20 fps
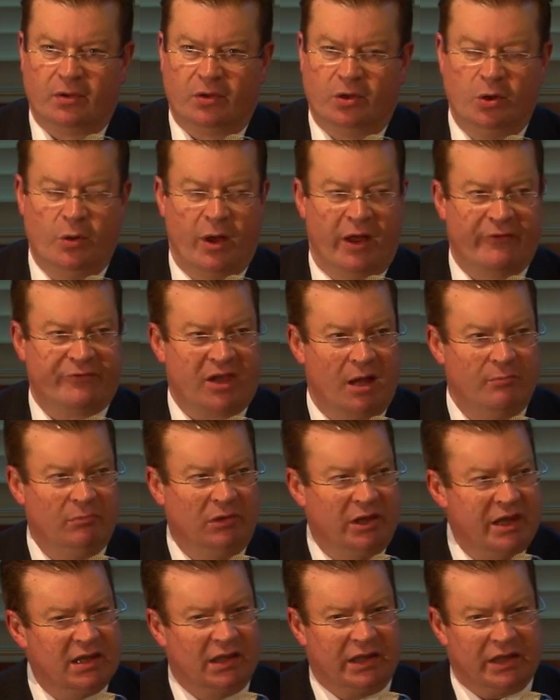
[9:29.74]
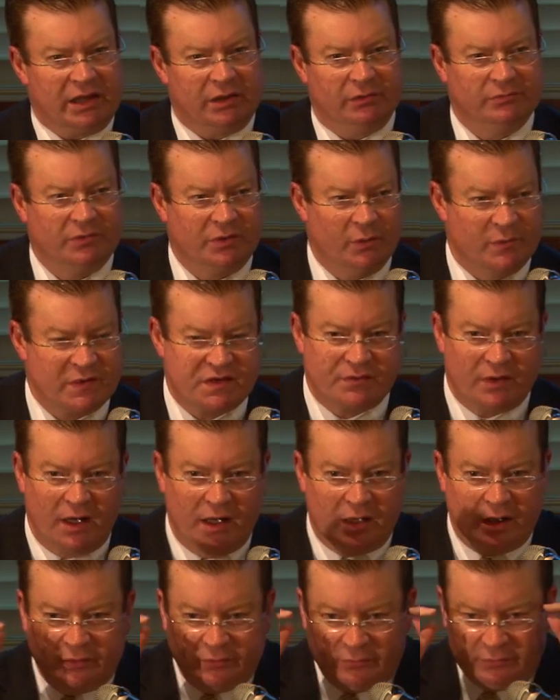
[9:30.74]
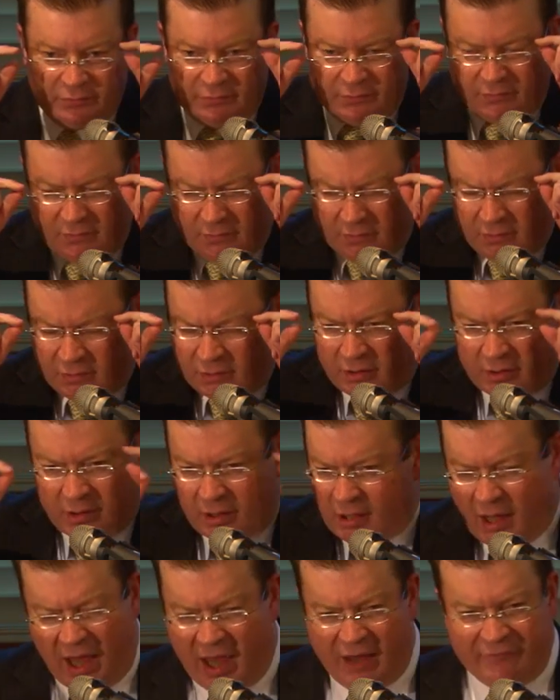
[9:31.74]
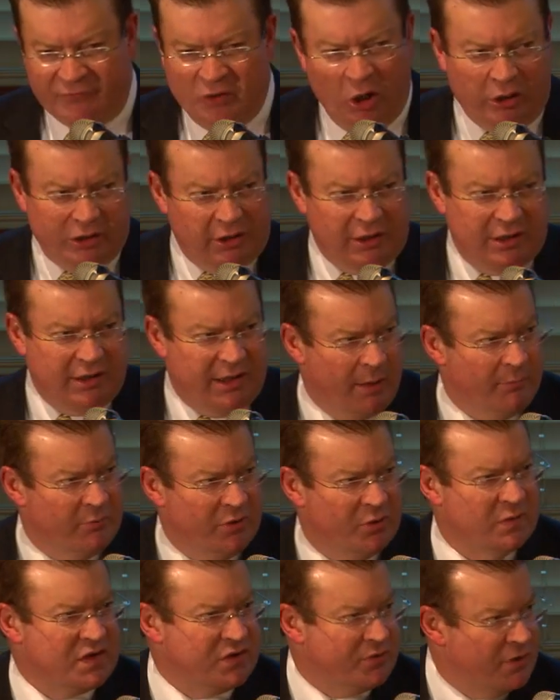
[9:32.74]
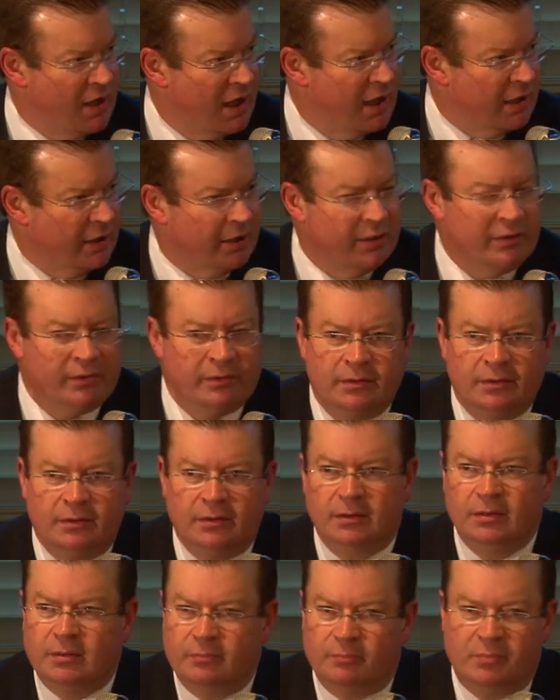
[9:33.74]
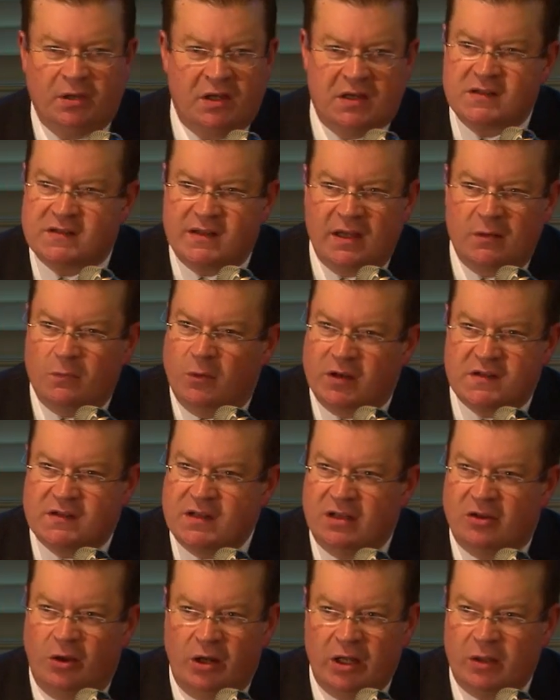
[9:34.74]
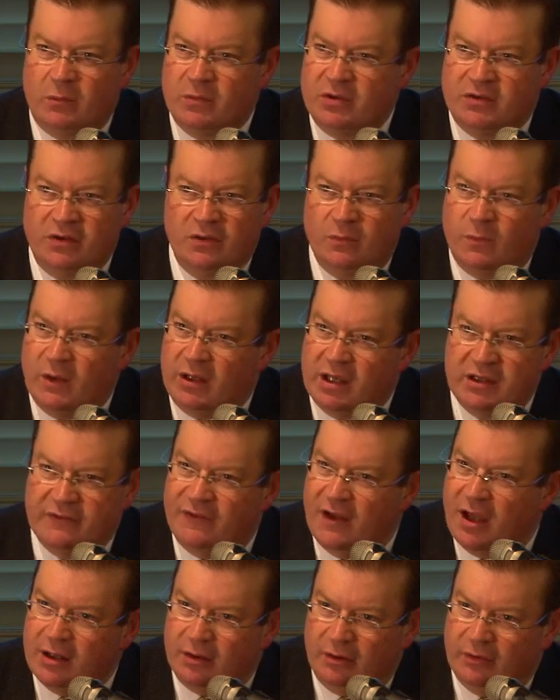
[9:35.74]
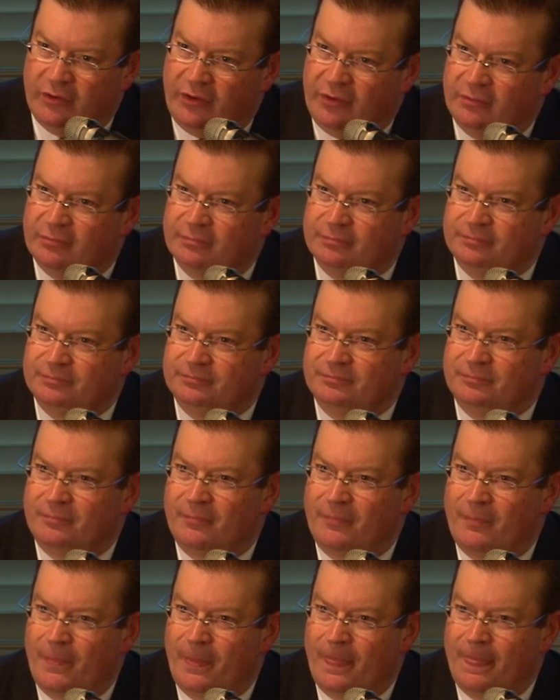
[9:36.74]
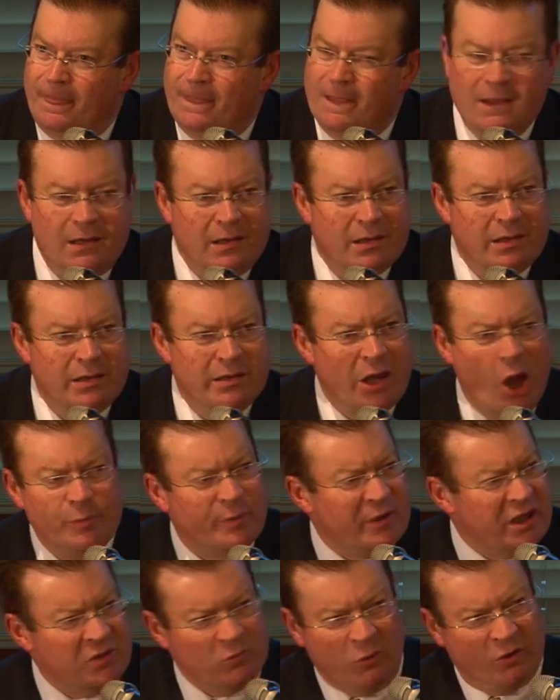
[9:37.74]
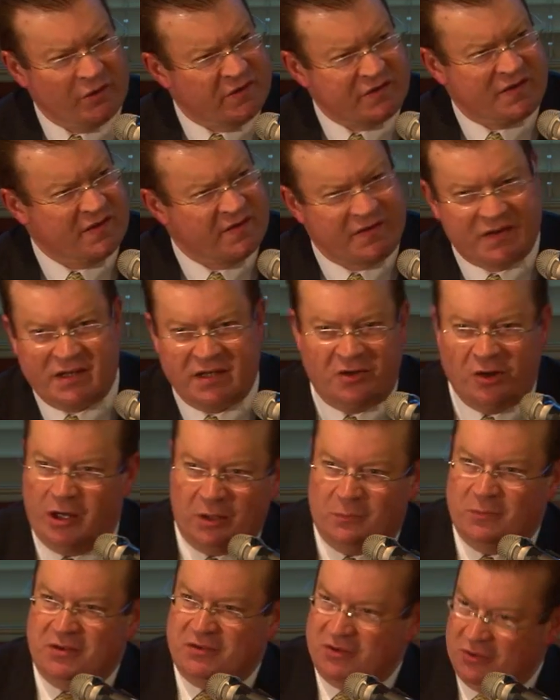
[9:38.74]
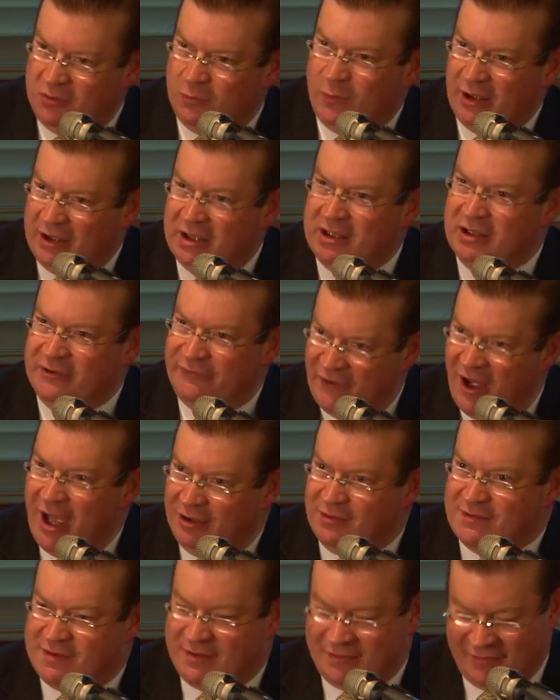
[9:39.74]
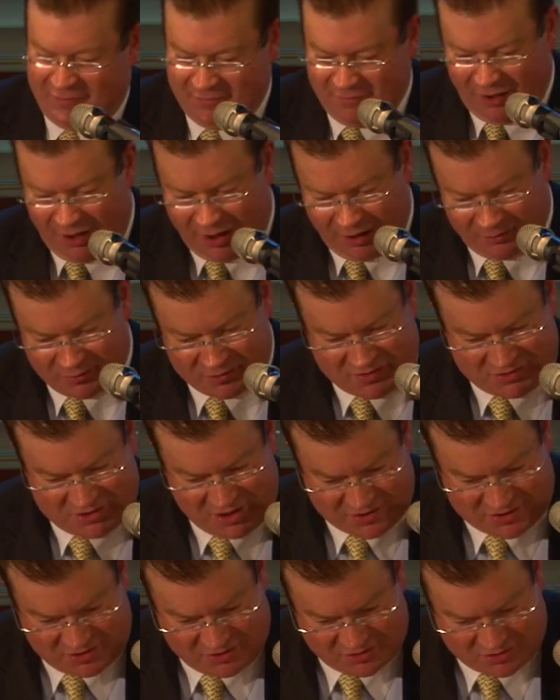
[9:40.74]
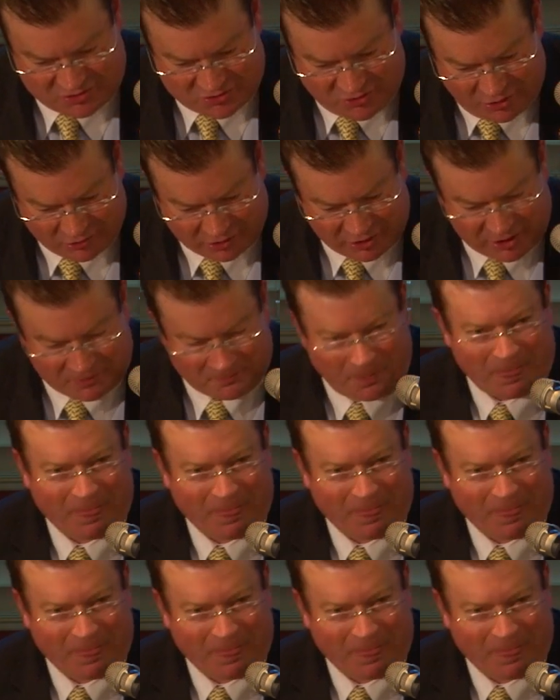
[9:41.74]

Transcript: who have come legally to Australia have not come to Australia because they want to see Collingwood do well in the finals. Nobody wants to see Collingwood do well in the finals, I would suggest to you strongly.